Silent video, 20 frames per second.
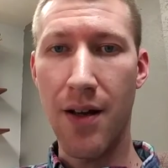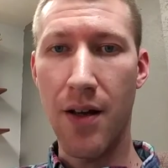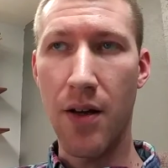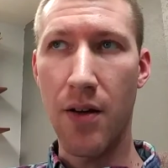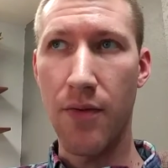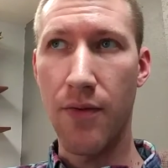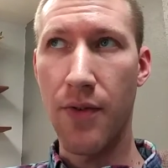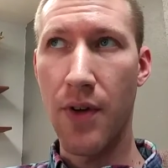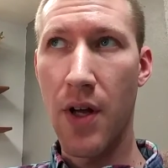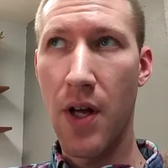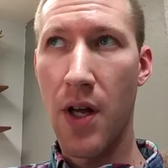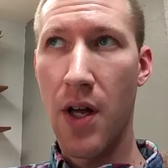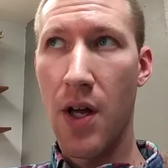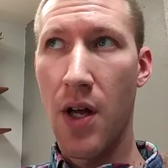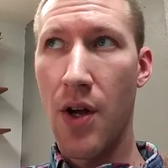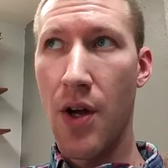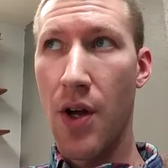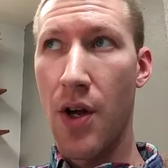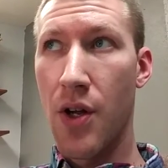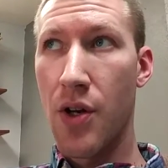of
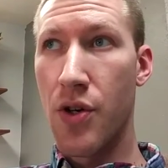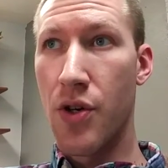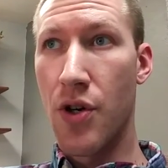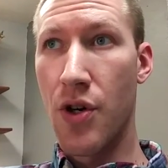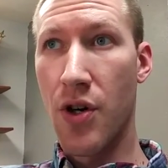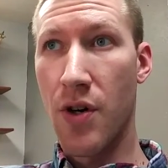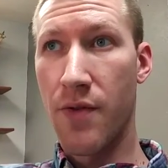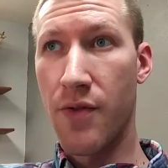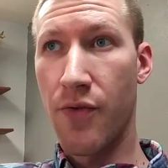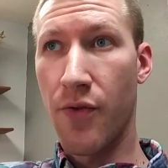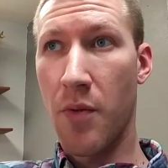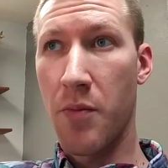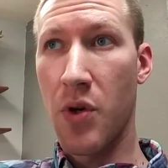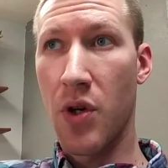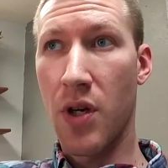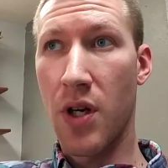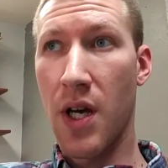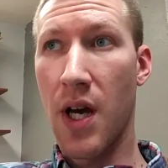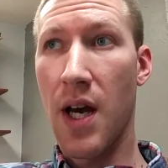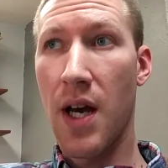nerves from your
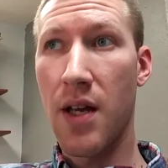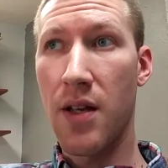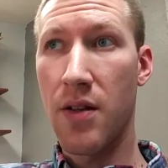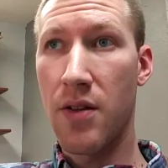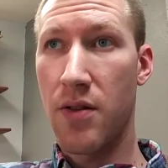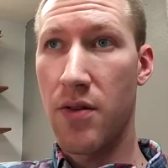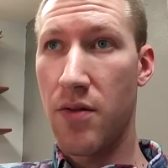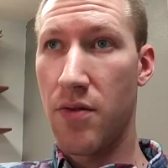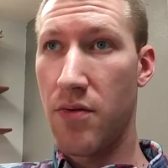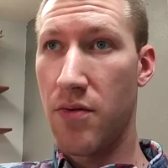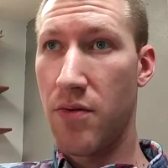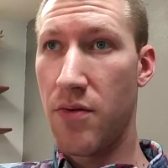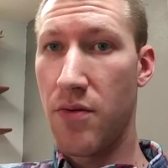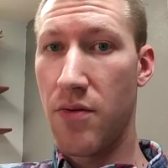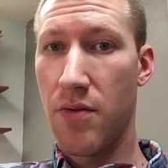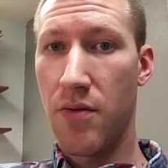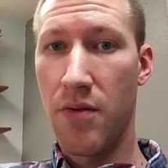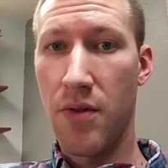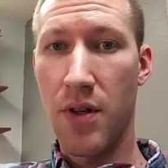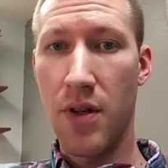gut,
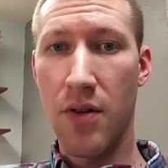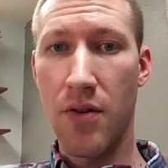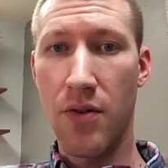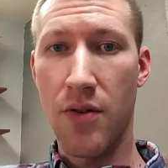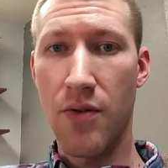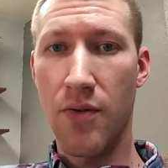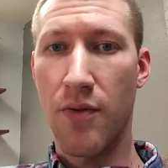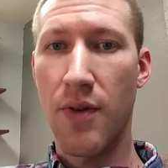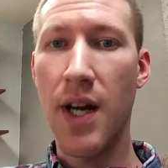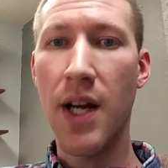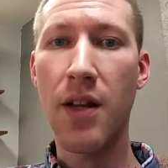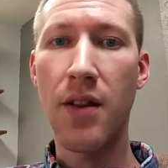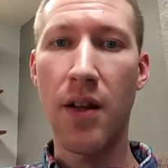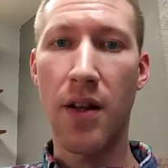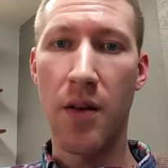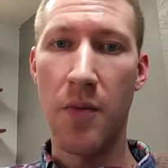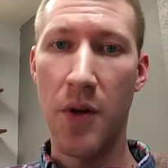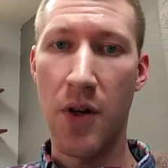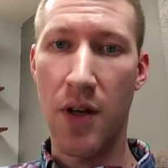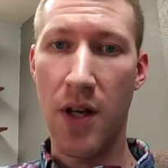directly
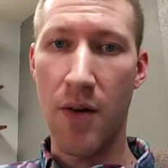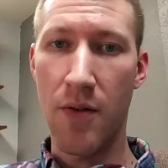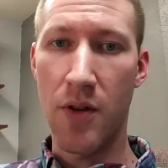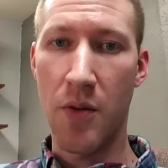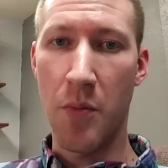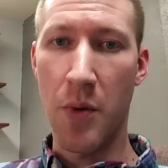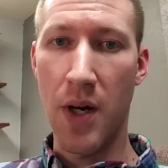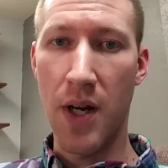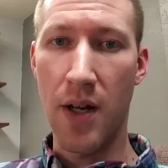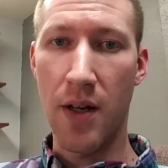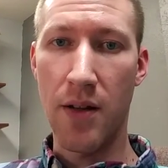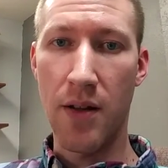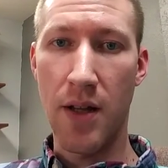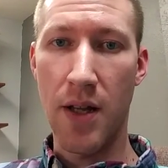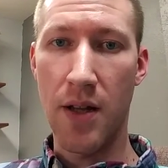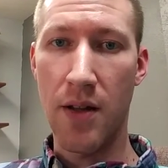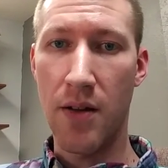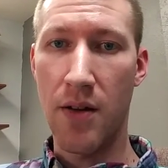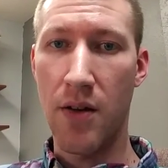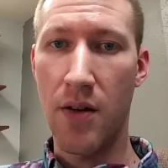communicate with the brain.
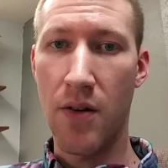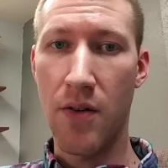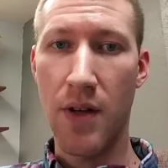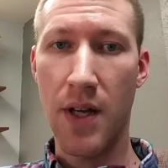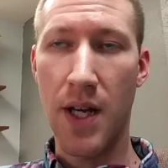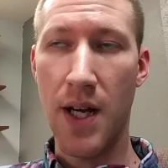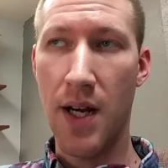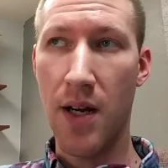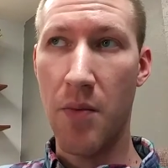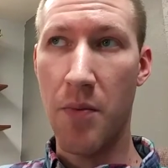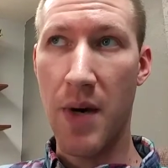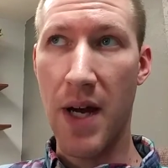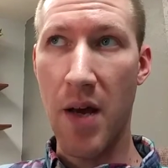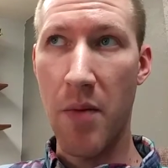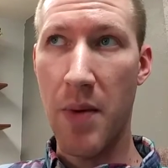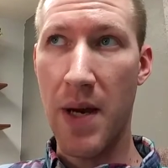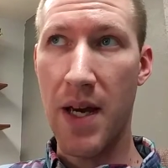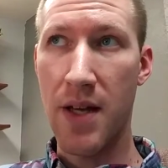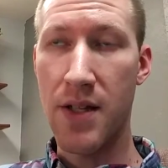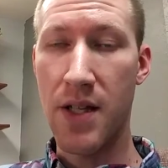They kind of
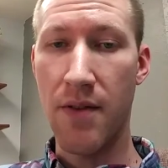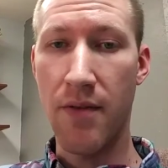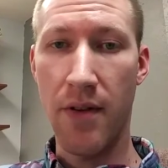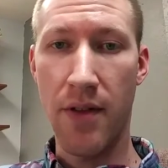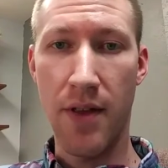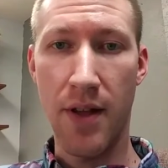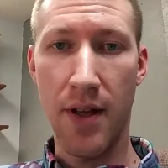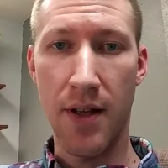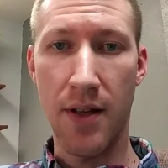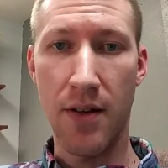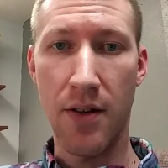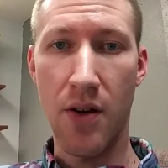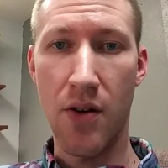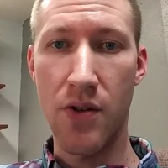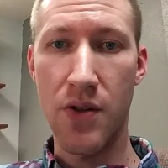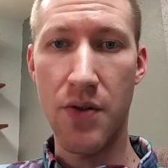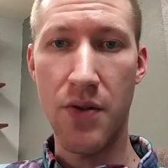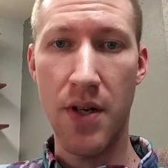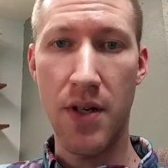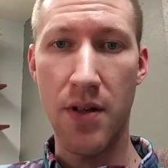bypass everything and go
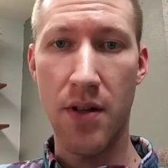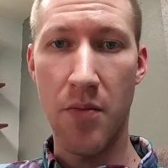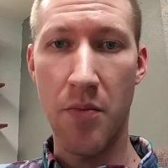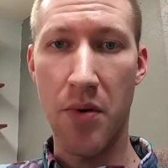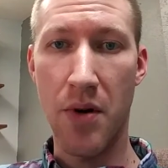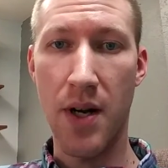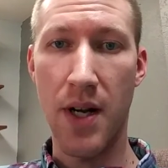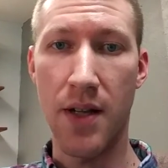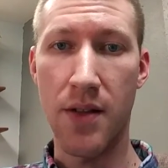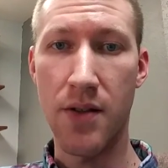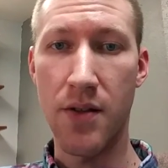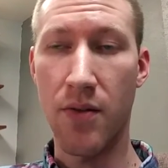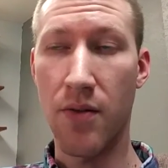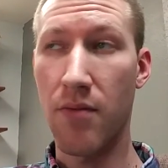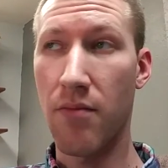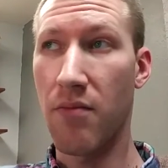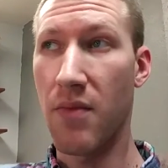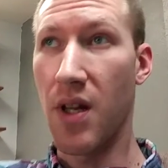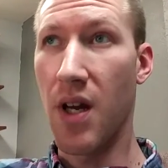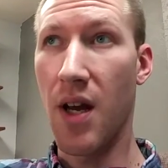straight to the brain. So
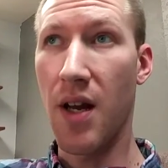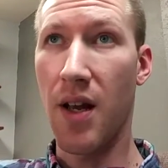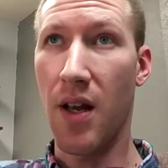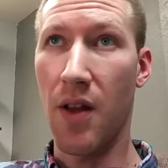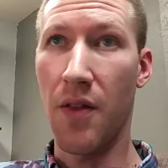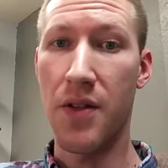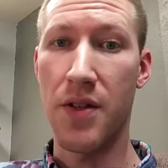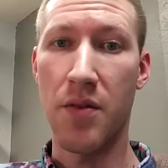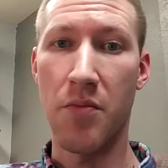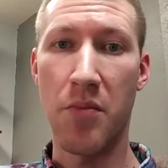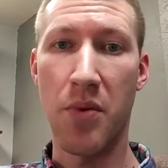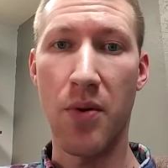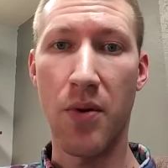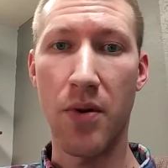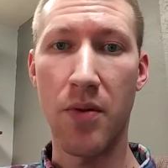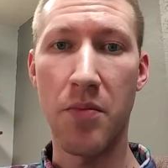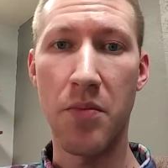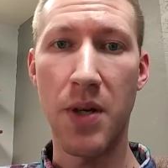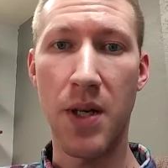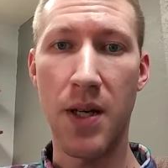gut health is
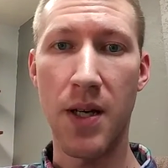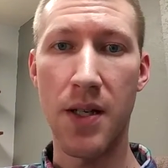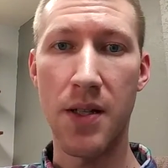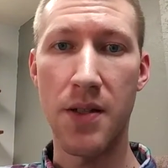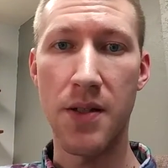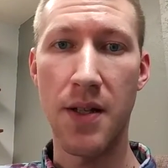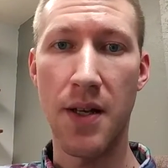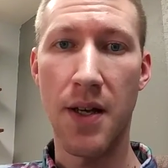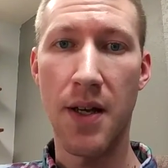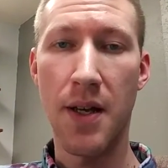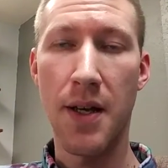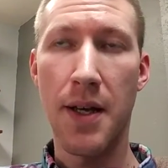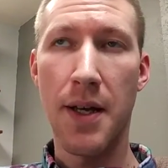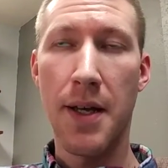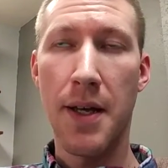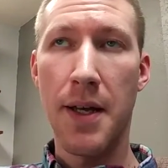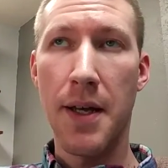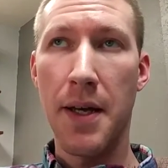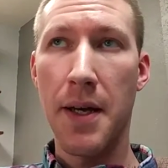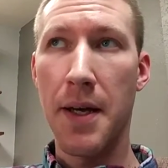important because
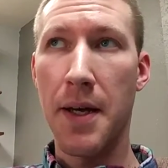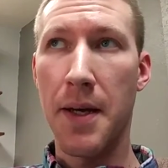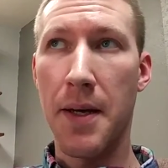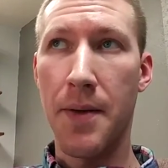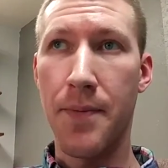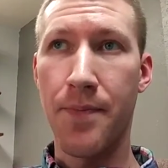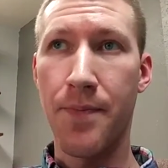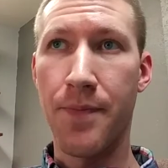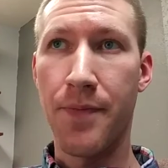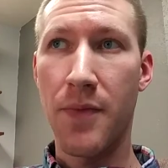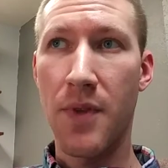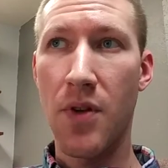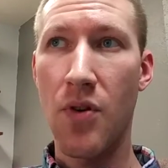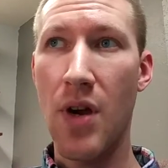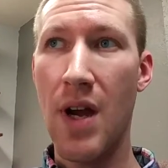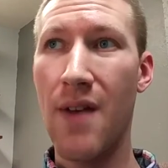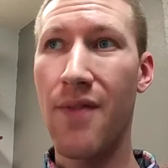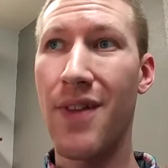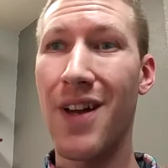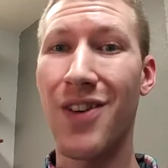you
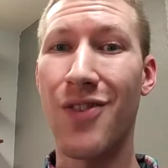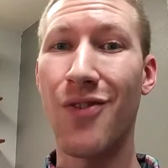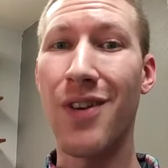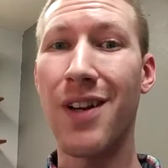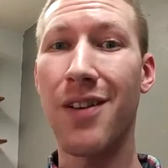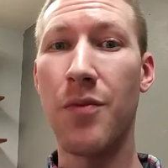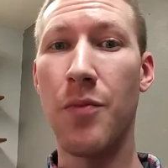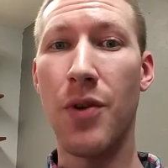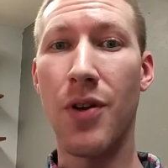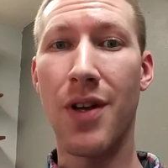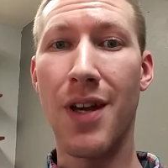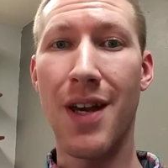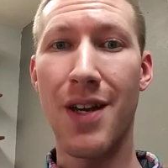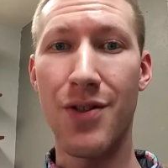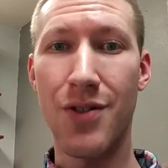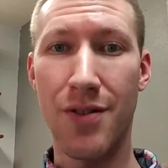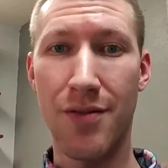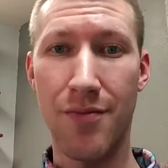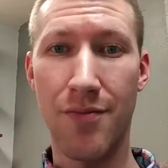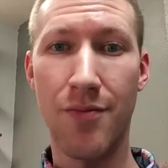have that direct
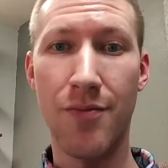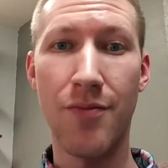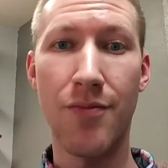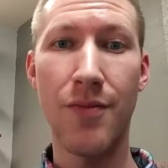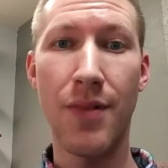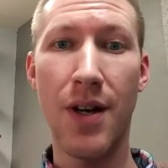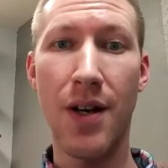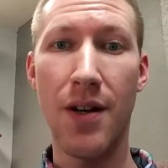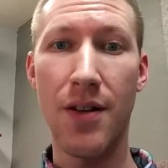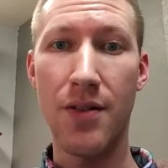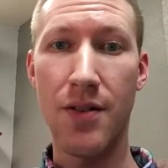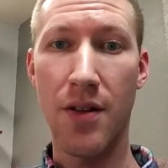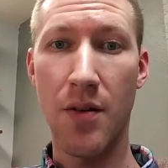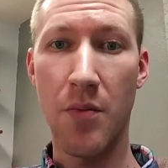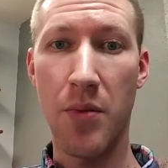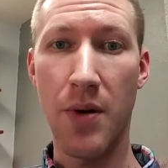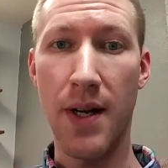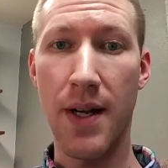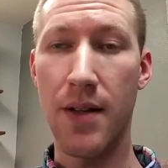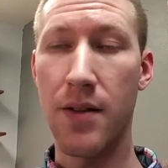communication to the
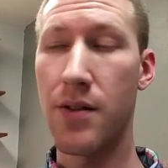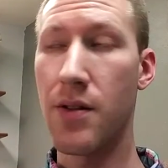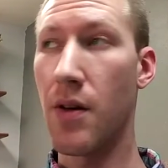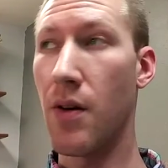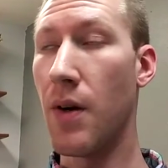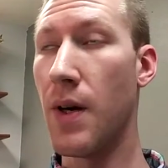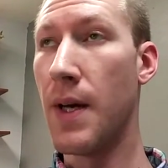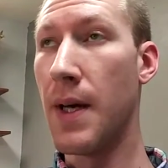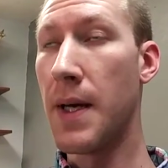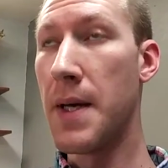brain. So,